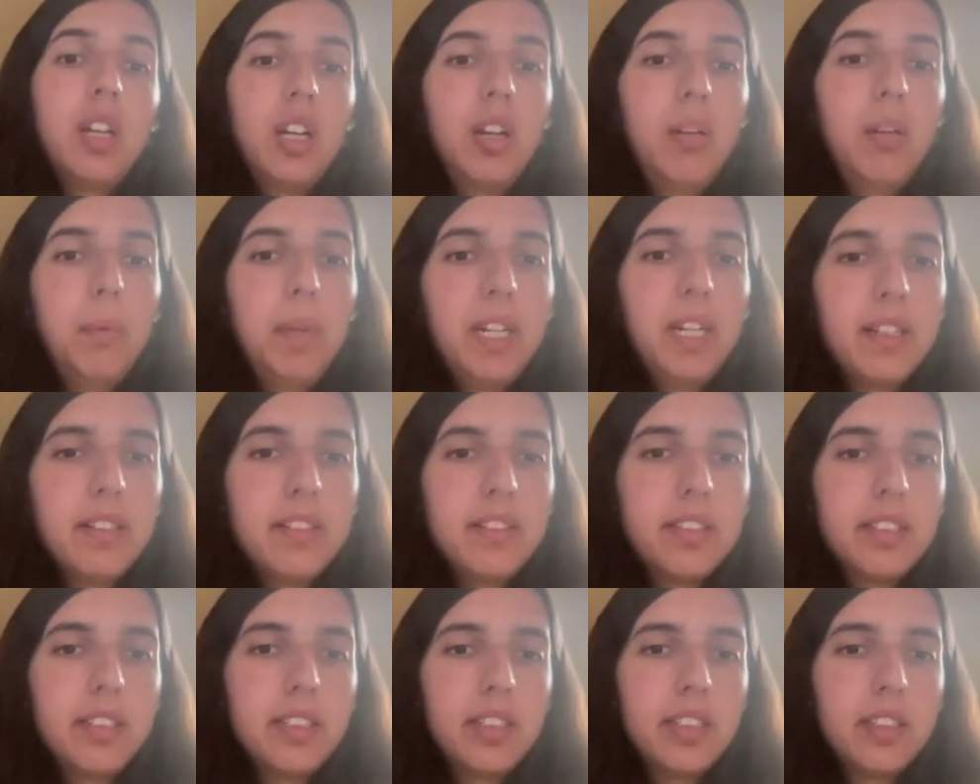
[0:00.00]
And we
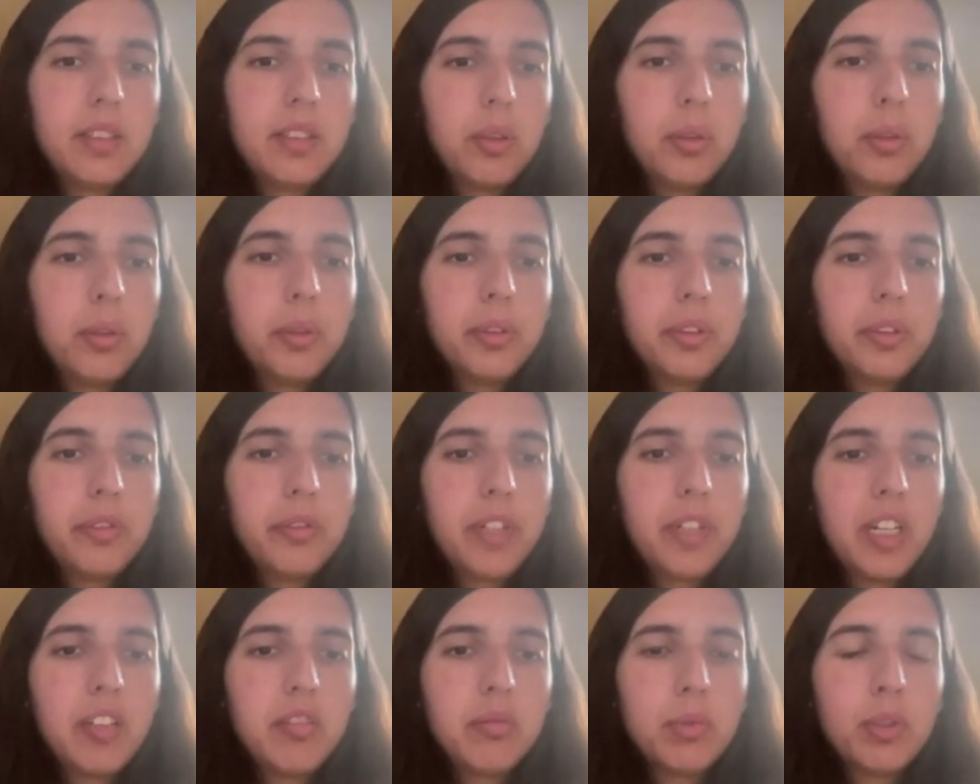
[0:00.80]
can see that all the
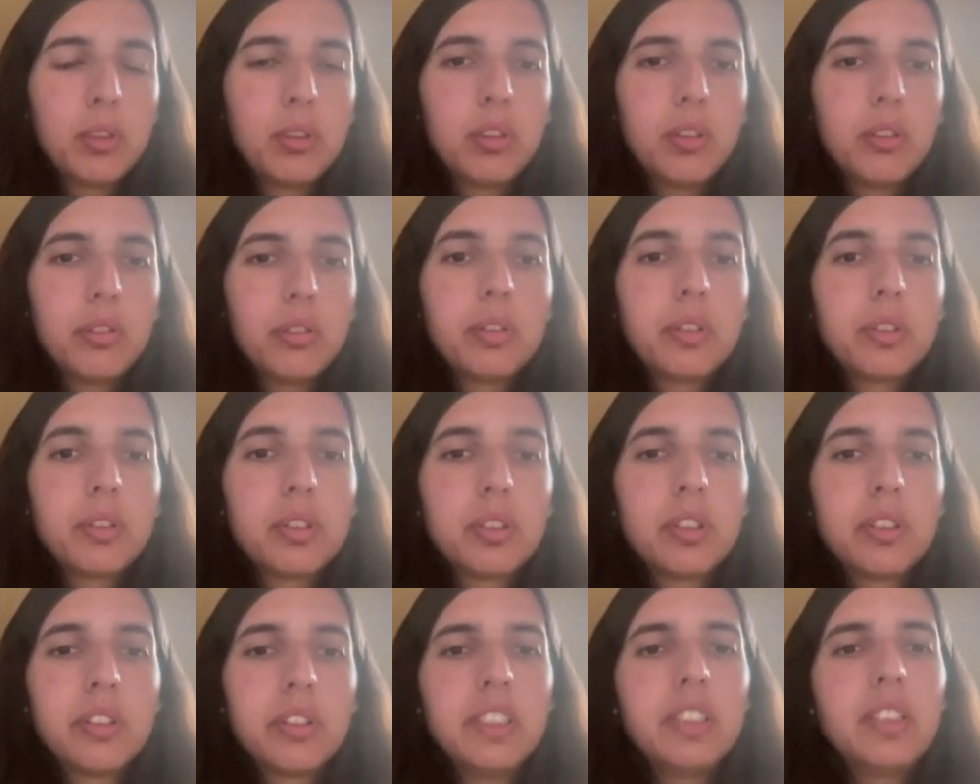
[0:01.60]
5 models,
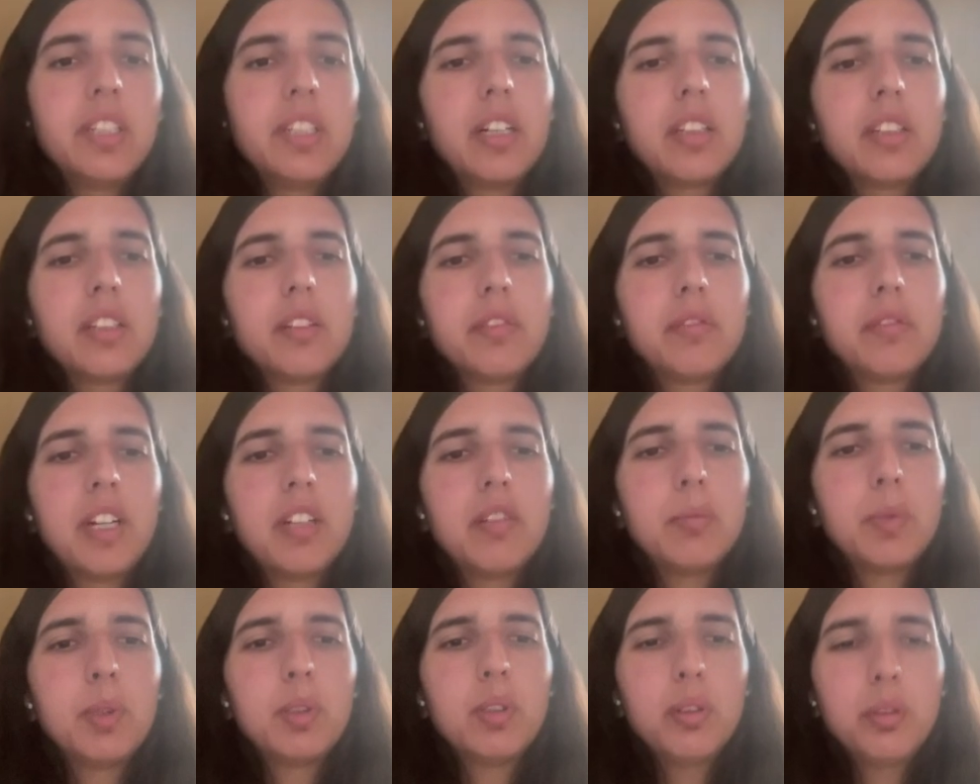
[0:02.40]
these are the
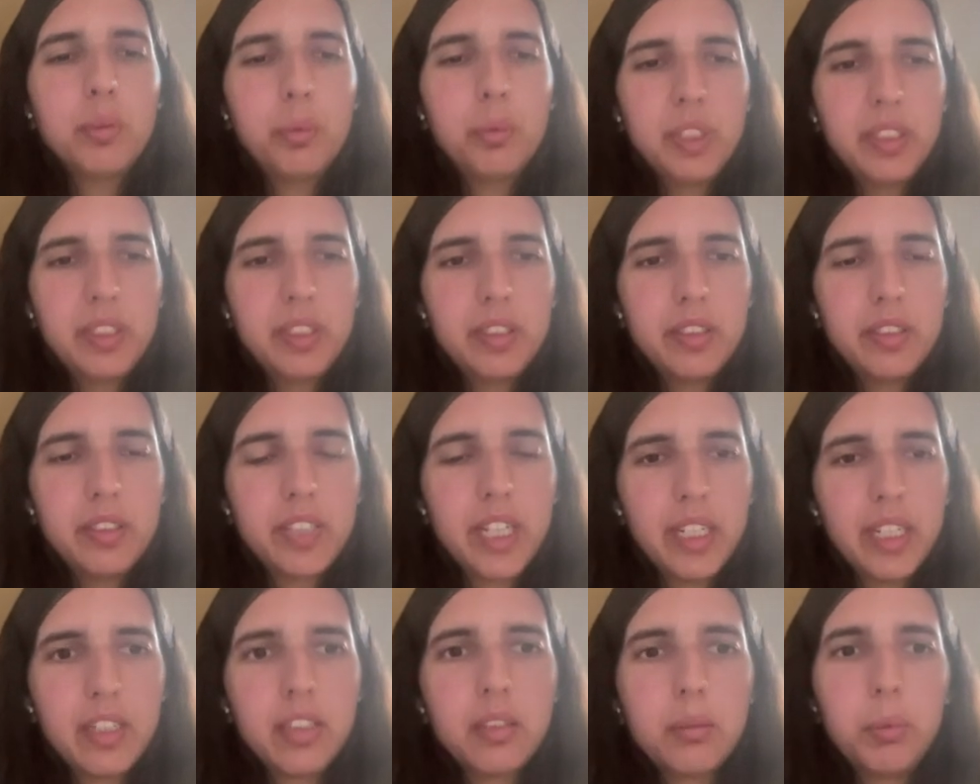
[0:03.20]
5 models with the
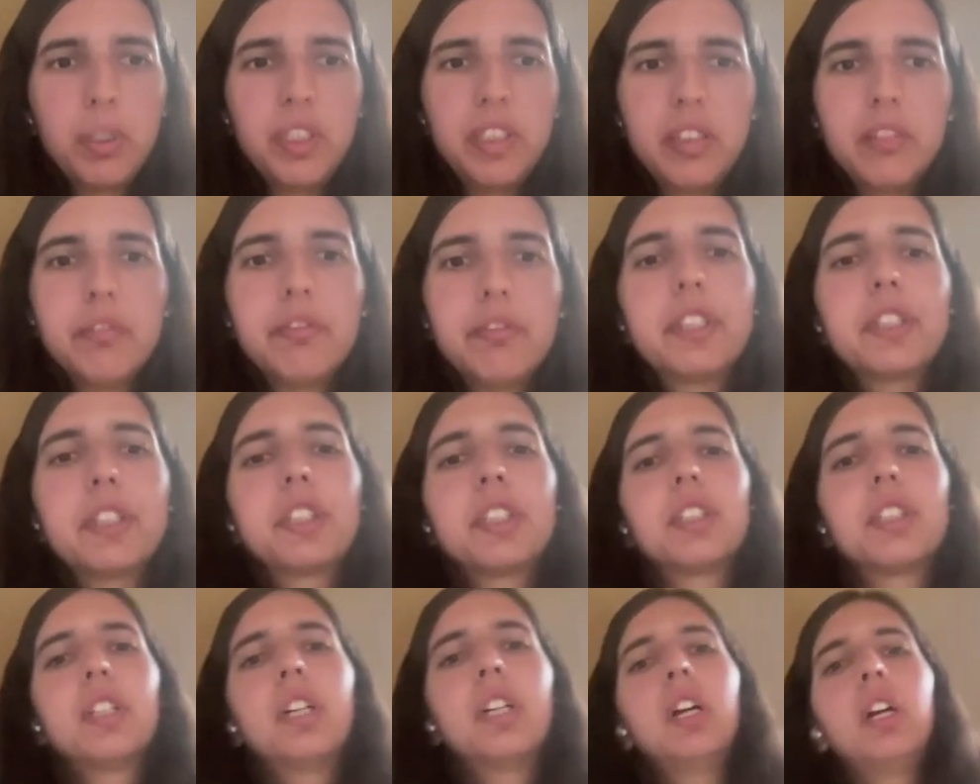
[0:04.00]
second weighting
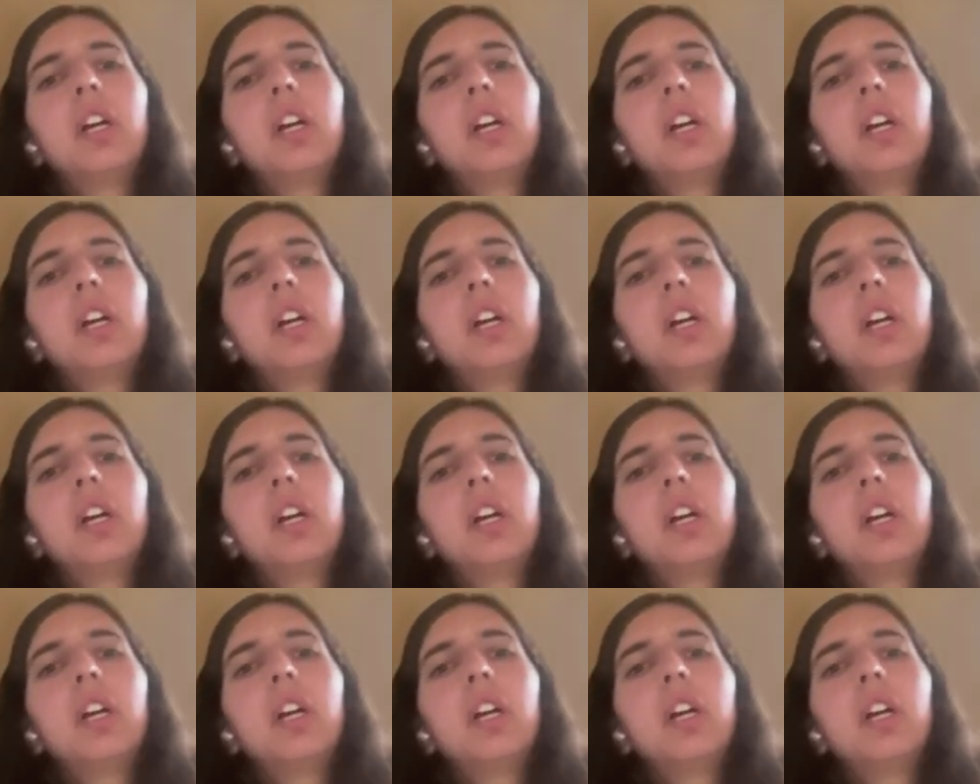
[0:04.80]
function.